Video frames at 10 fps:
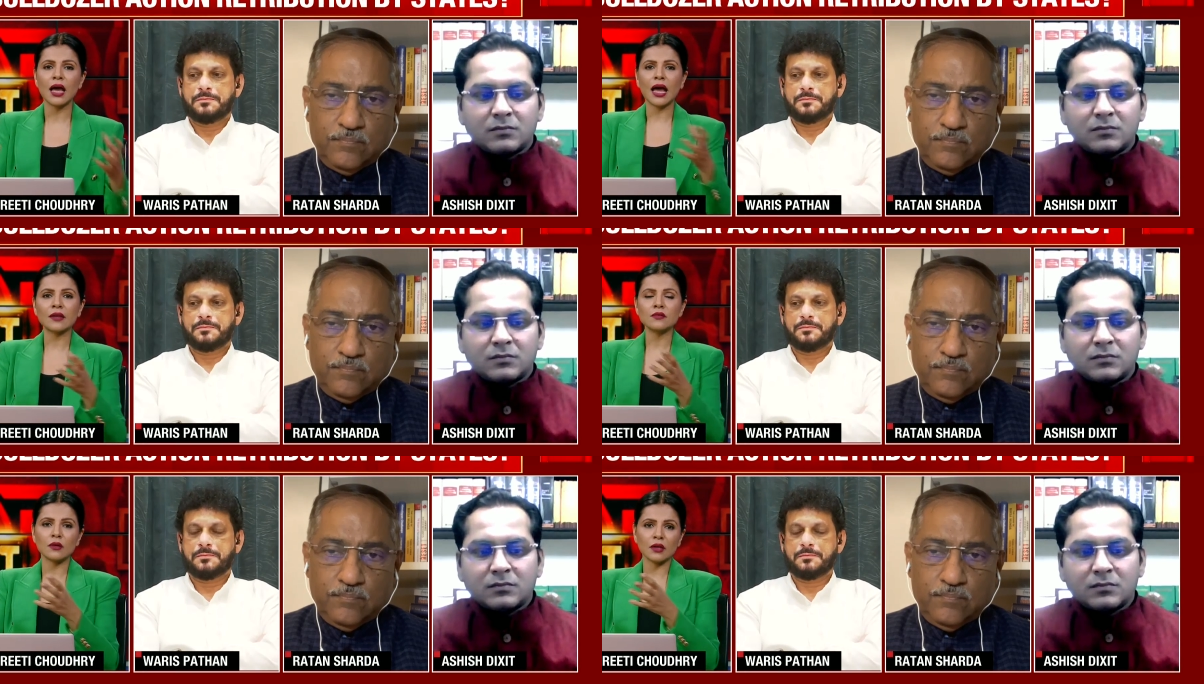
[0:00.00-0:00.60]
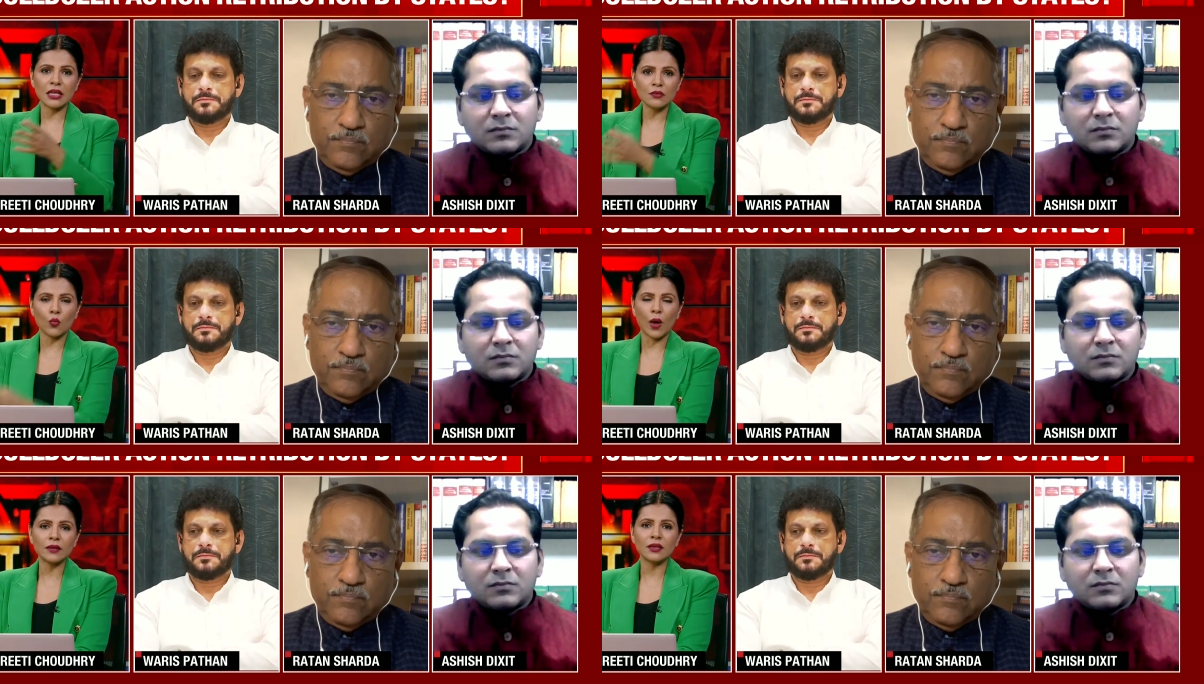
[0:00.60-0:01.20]
Speaker 1: and in
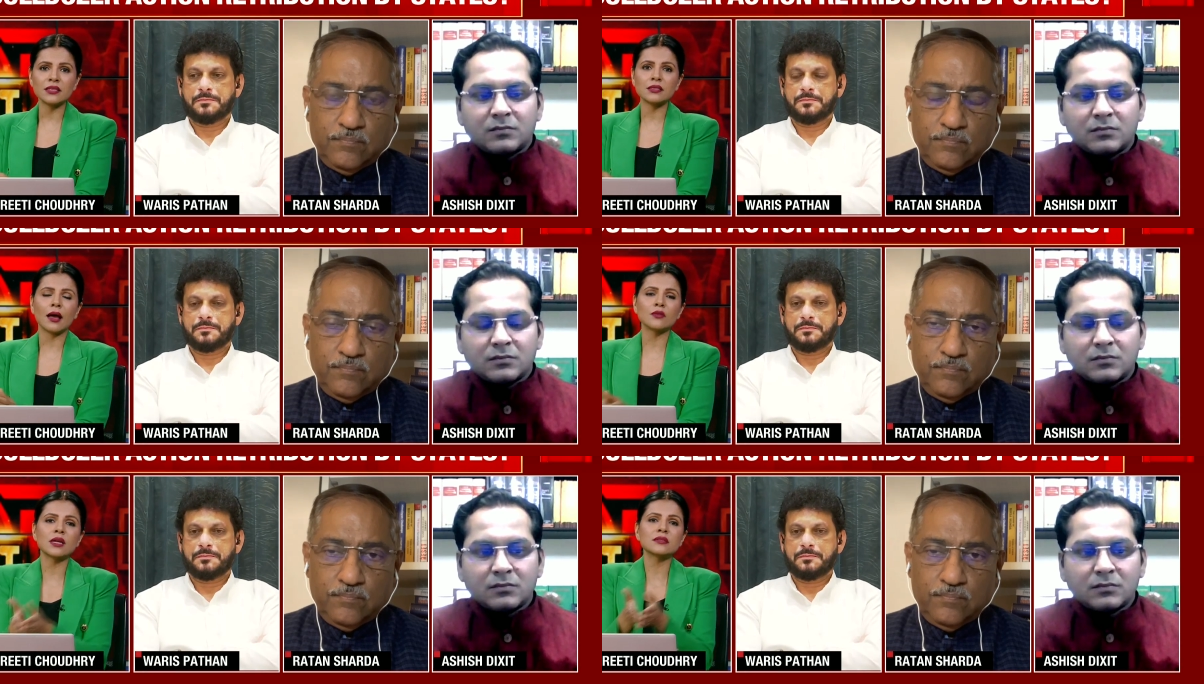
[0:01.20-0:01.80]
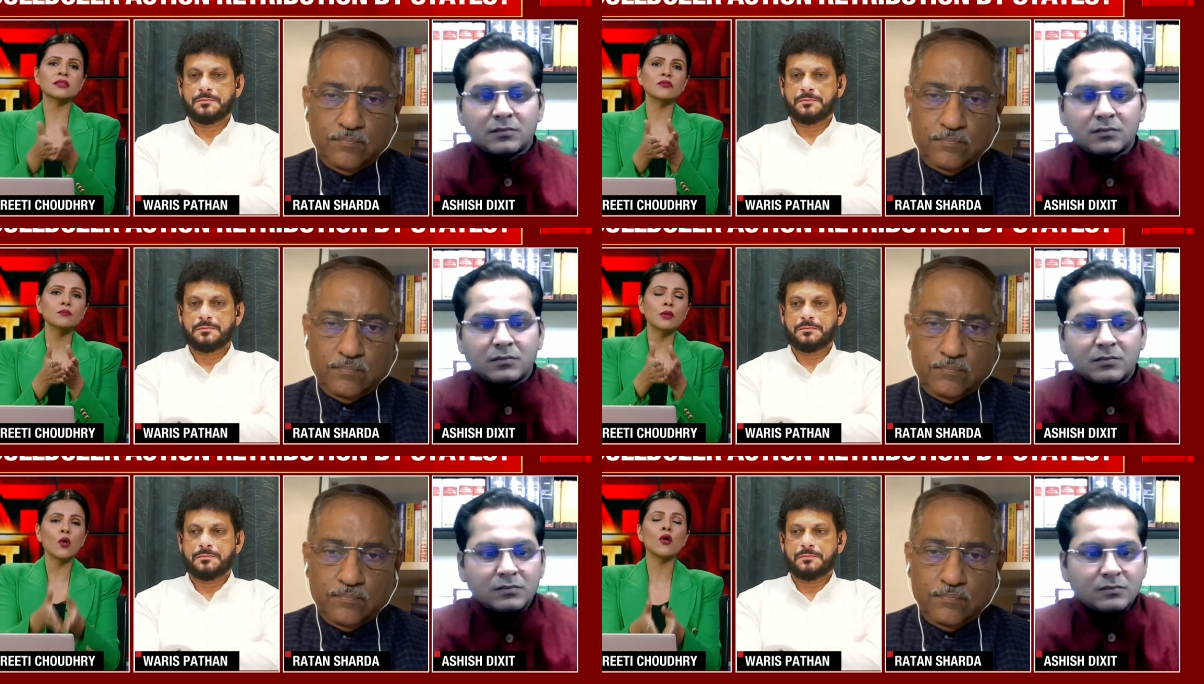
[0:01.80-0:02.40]
one case, the house doesn't
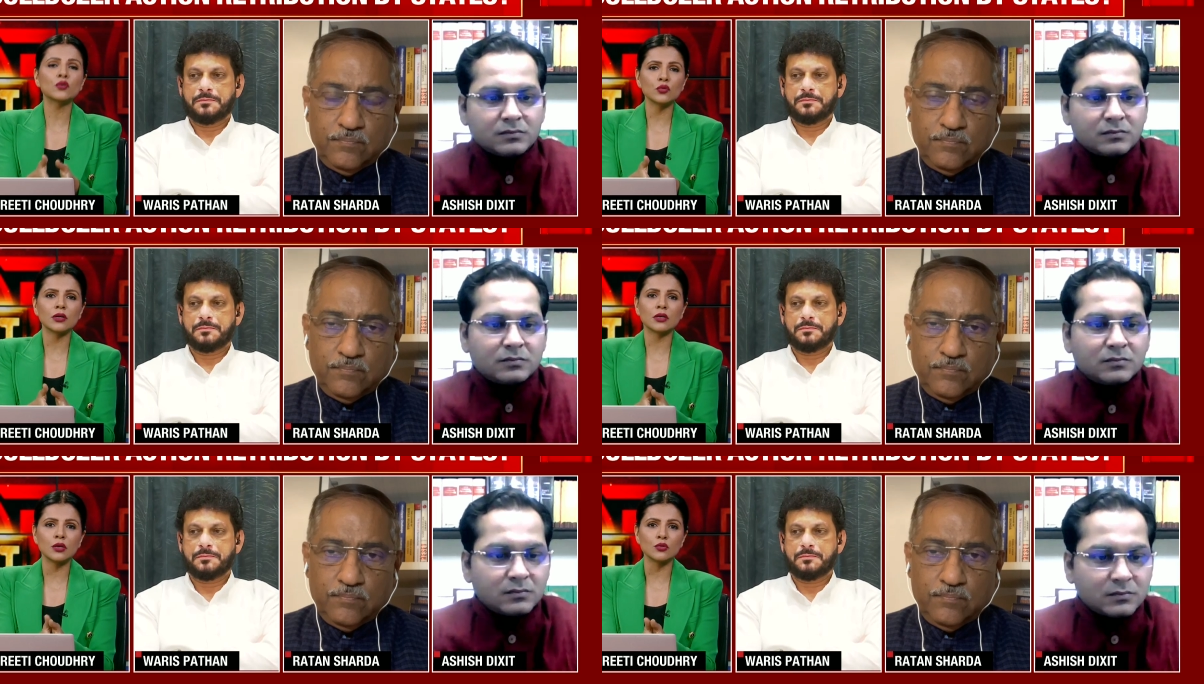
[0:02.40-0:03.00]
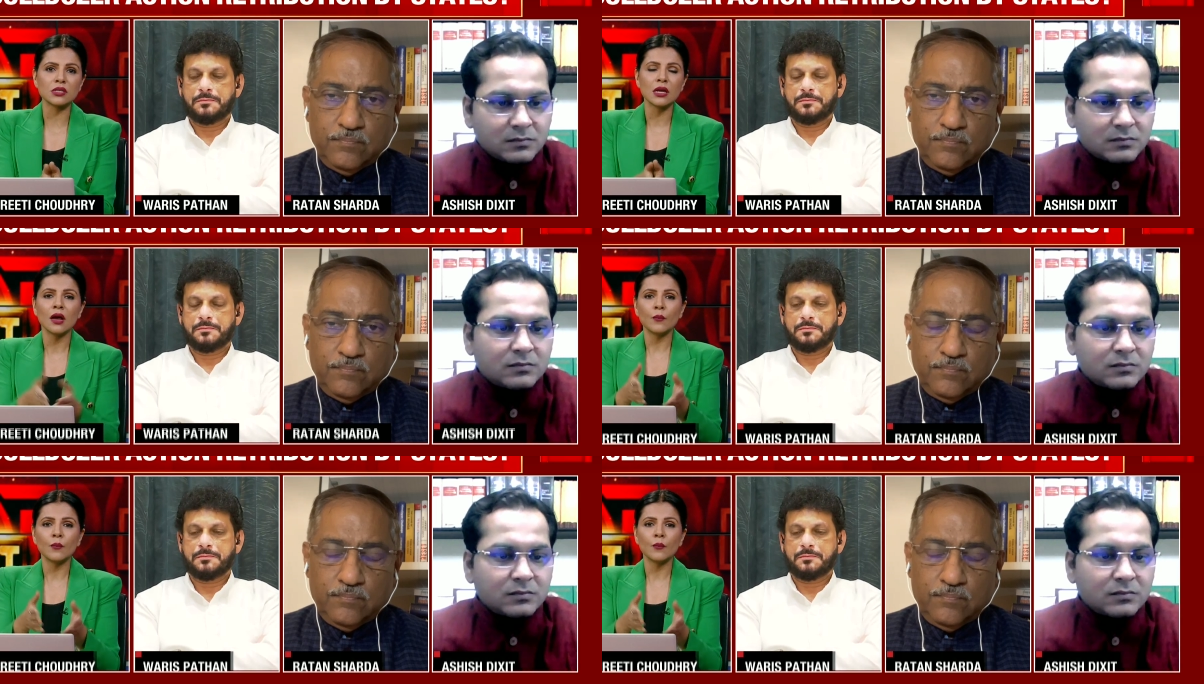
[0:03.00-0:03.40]
even belong to the accused.